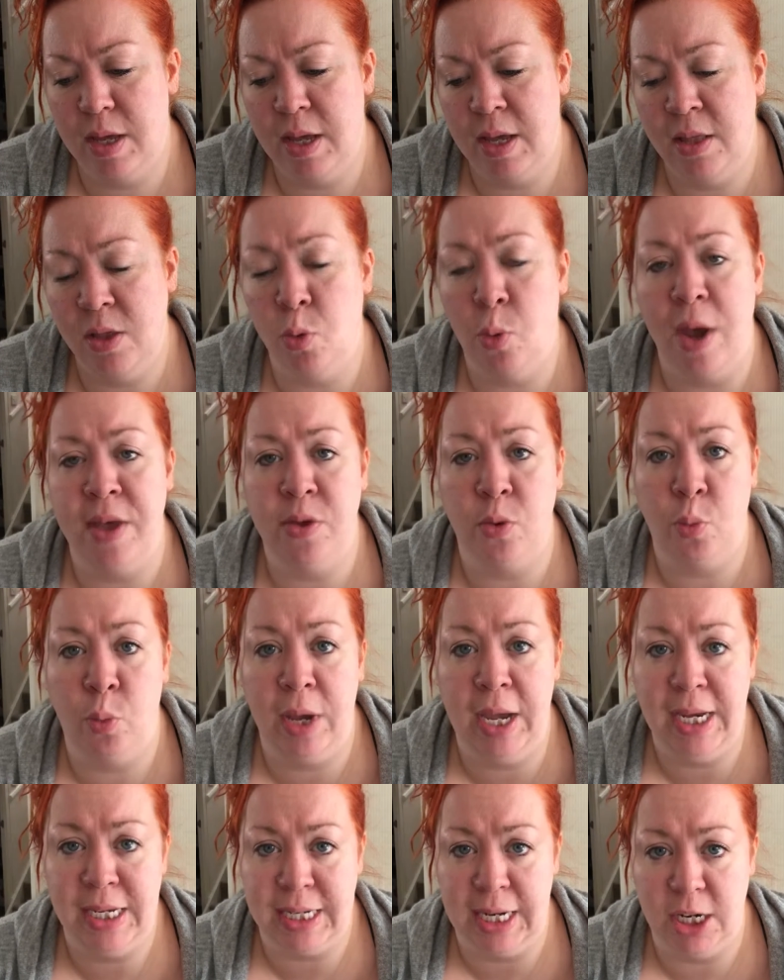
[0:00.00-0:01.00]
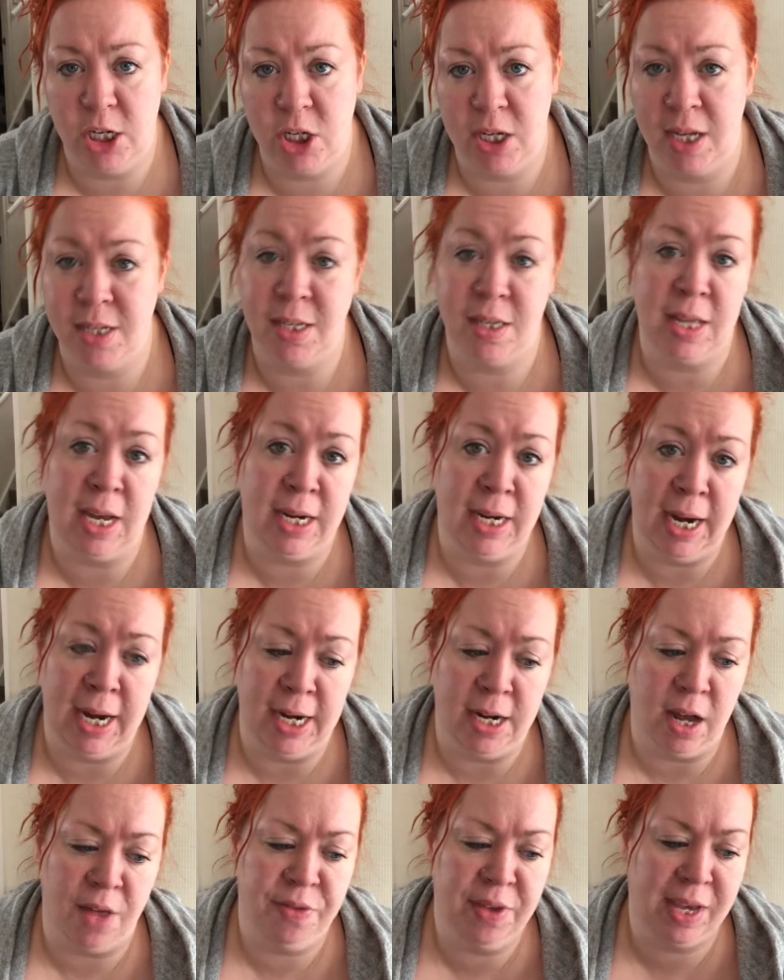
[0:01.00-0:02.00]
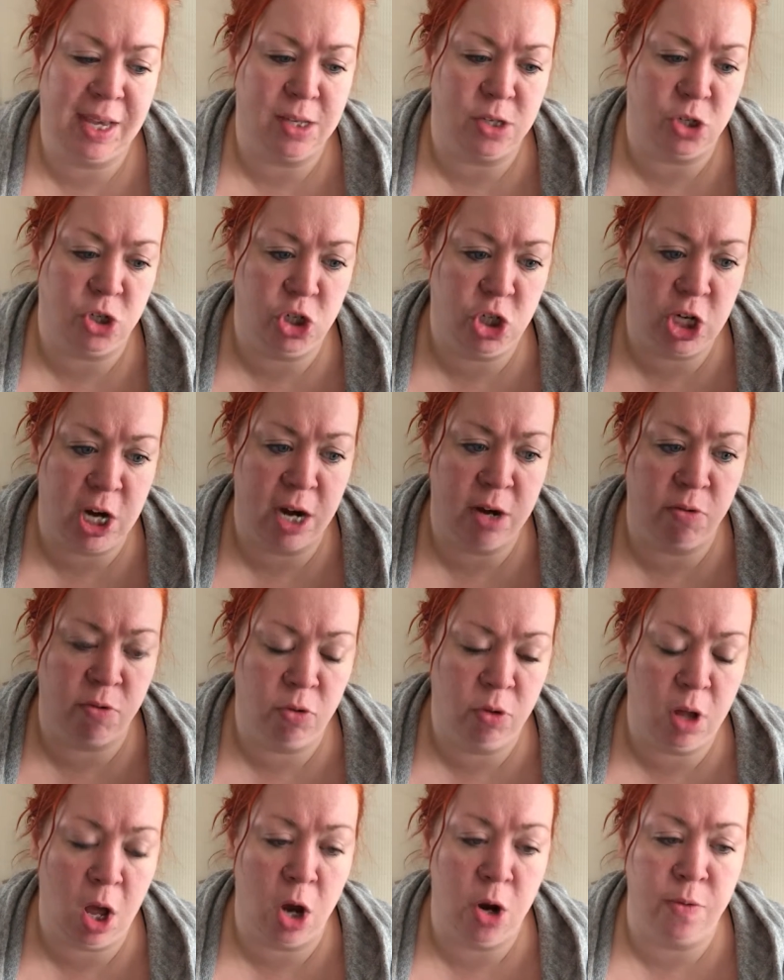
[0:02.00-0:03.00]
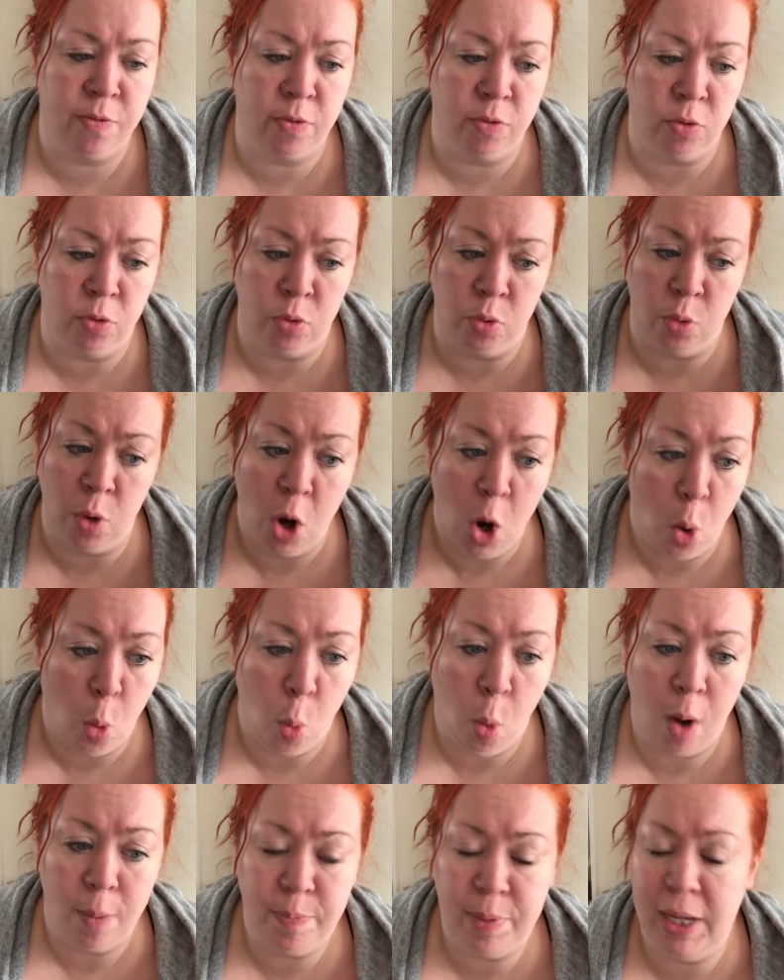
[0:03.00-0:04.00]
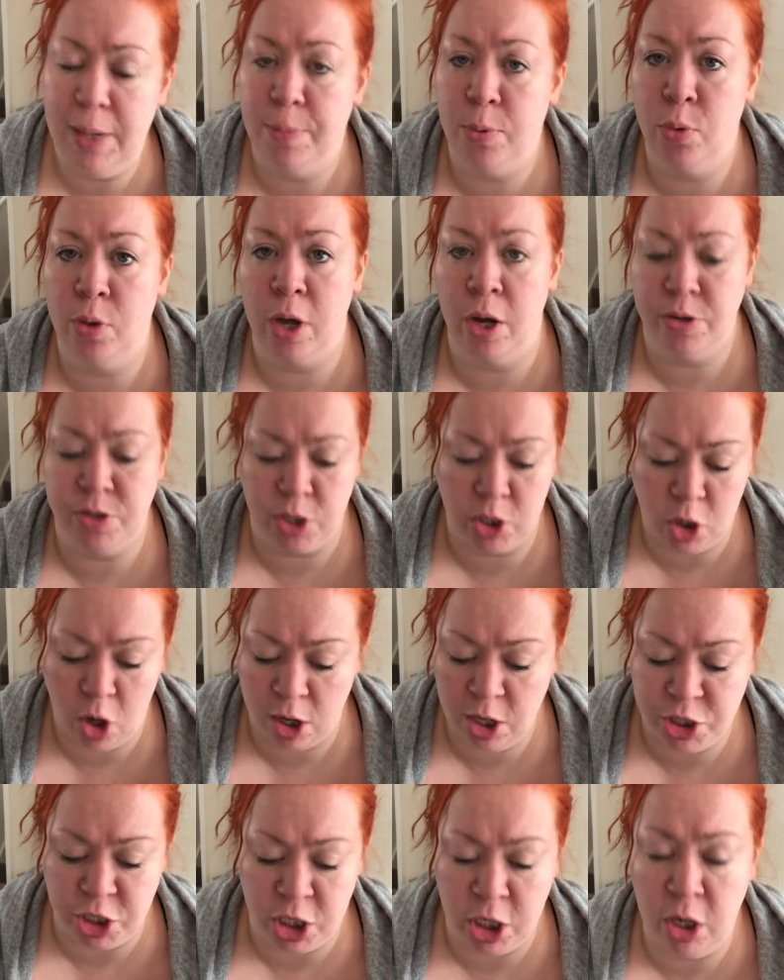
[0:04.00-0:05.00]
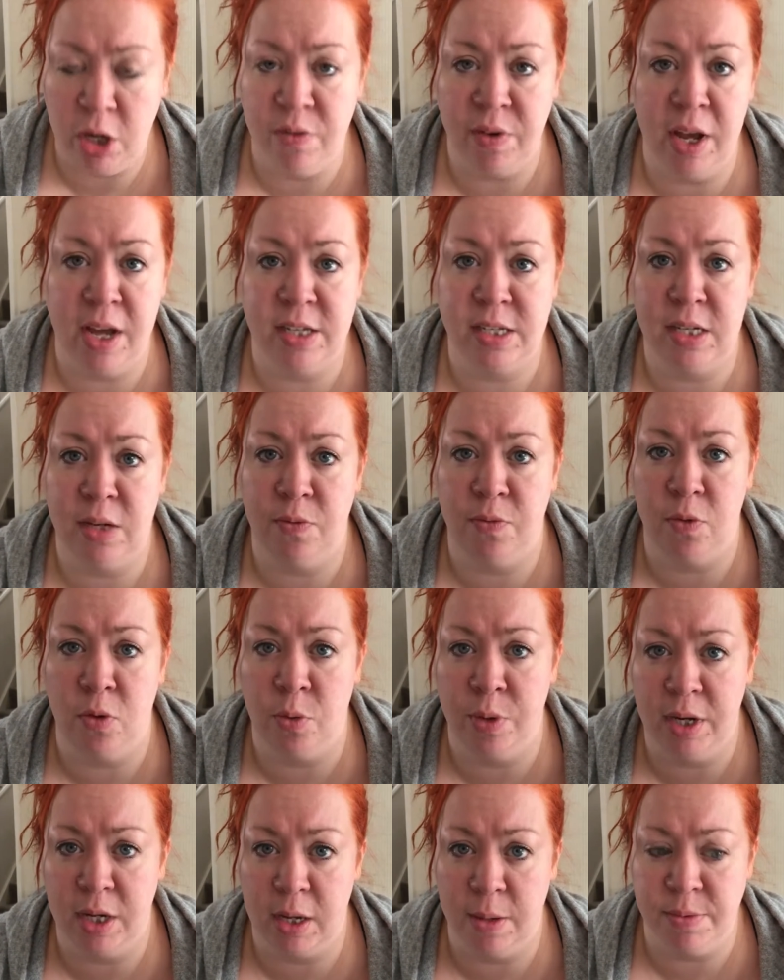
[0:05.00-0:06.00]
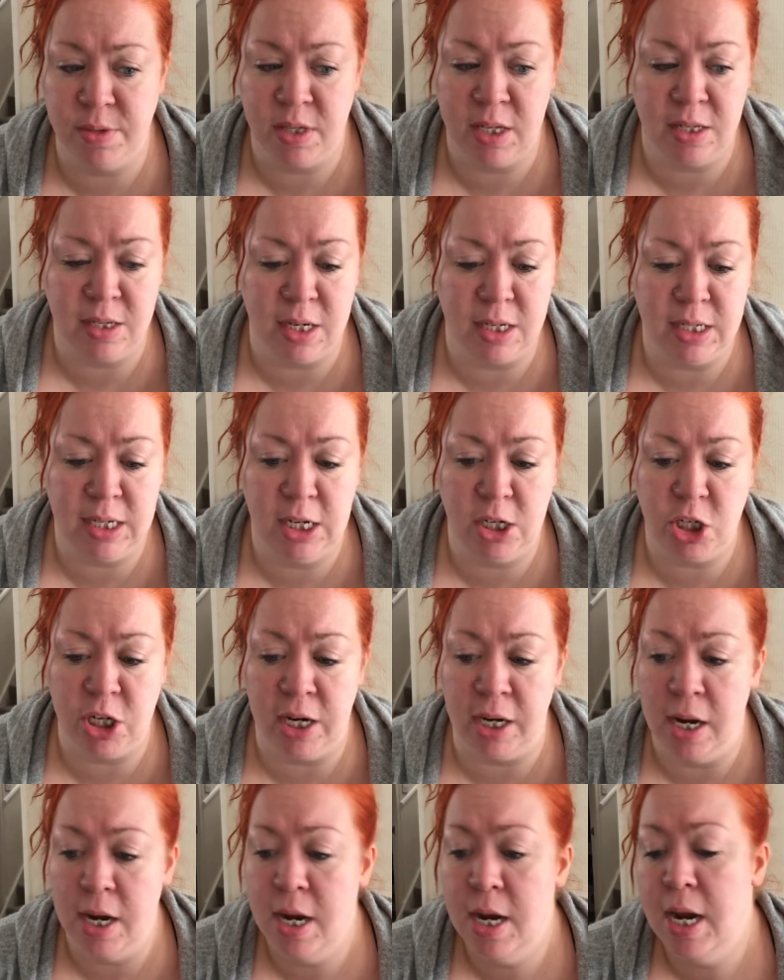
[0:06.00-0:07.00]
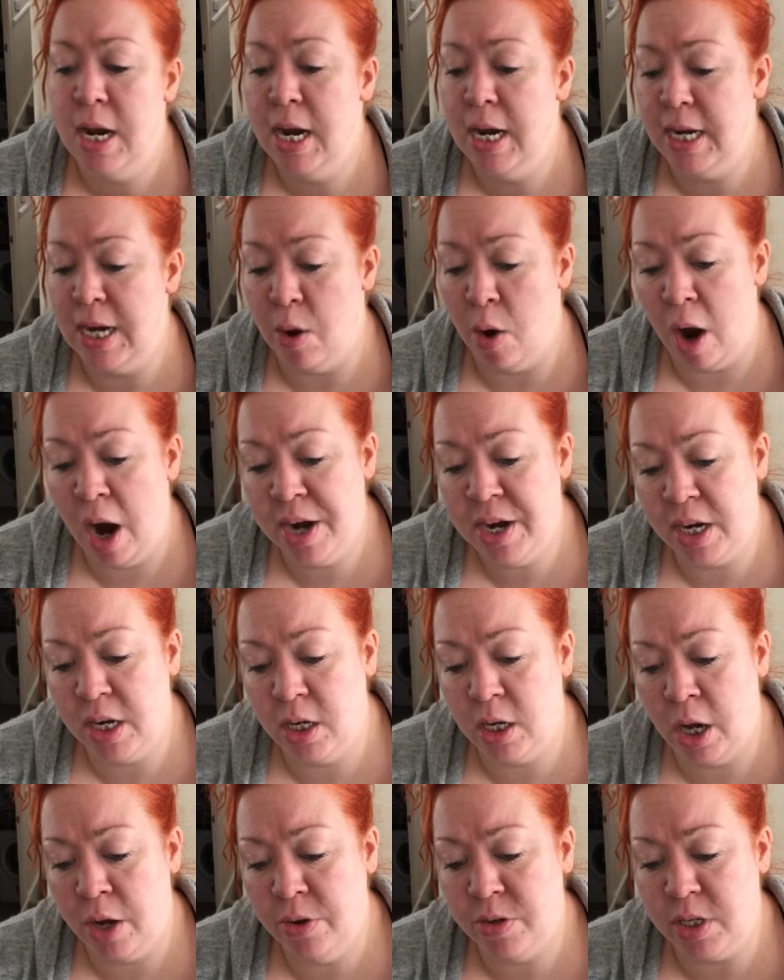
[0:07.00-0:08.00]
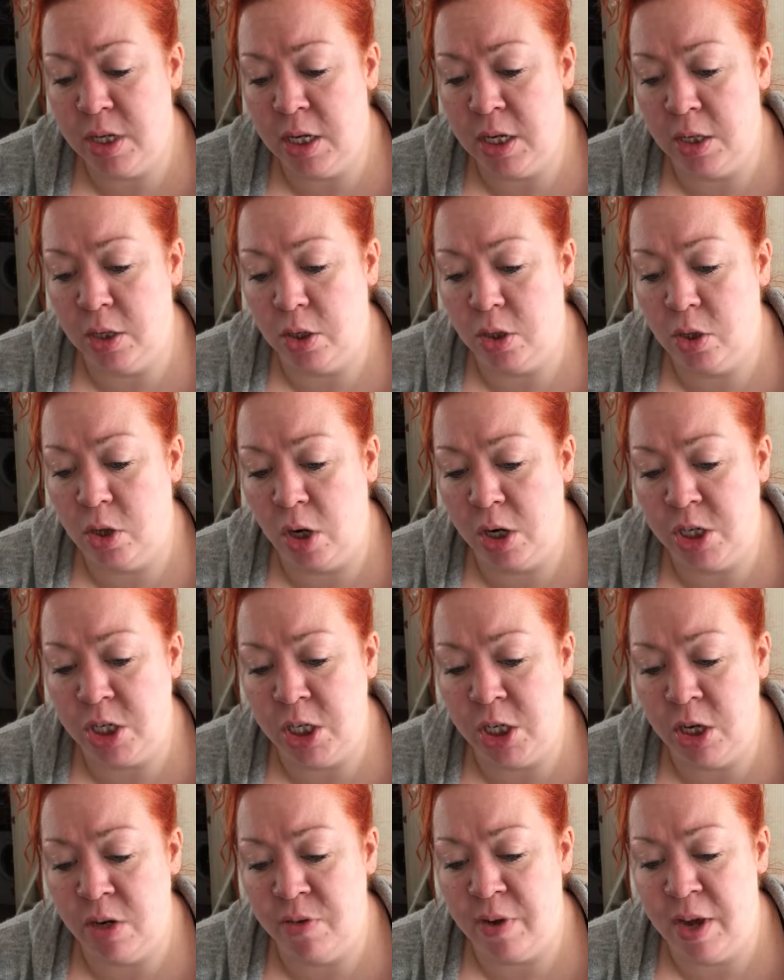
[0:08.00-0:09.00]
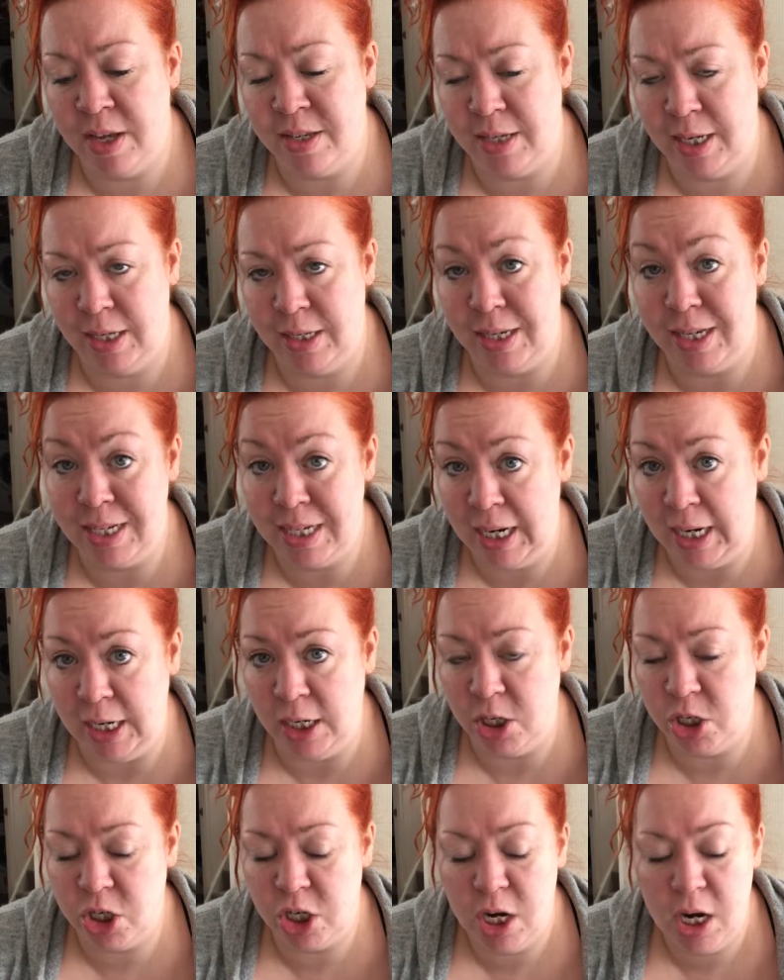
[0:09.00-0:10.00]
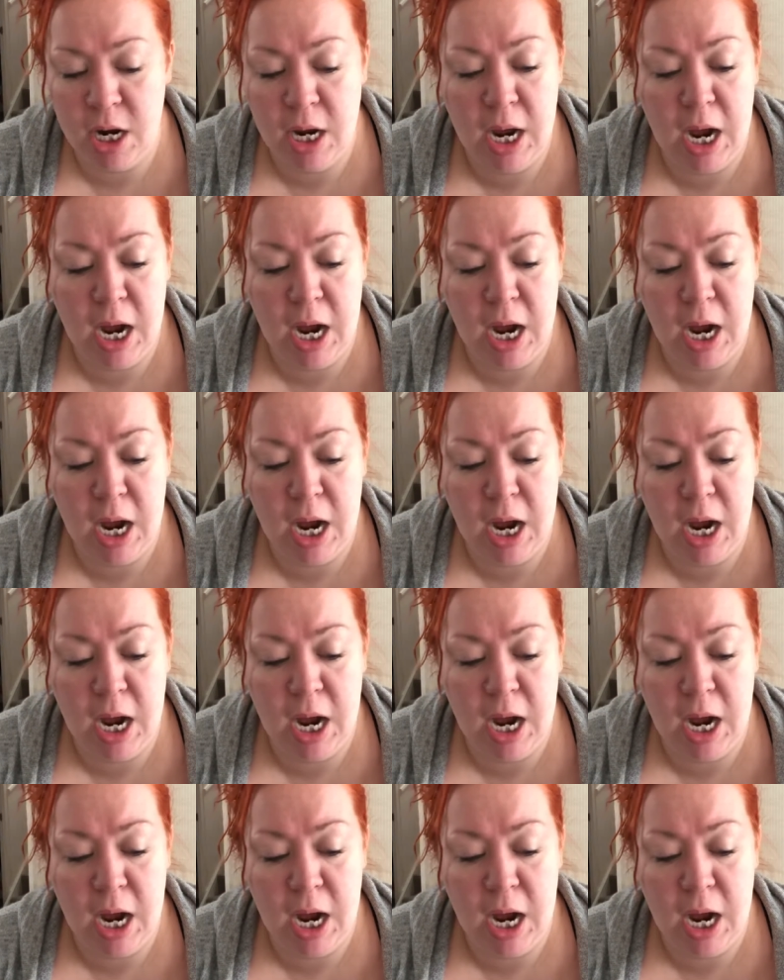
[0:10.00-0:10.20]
in the way that we teach things that they need. I think it's general, overall, what people go to college and university for when it comes to things like teaching. No, I didn't go to college and university to teach,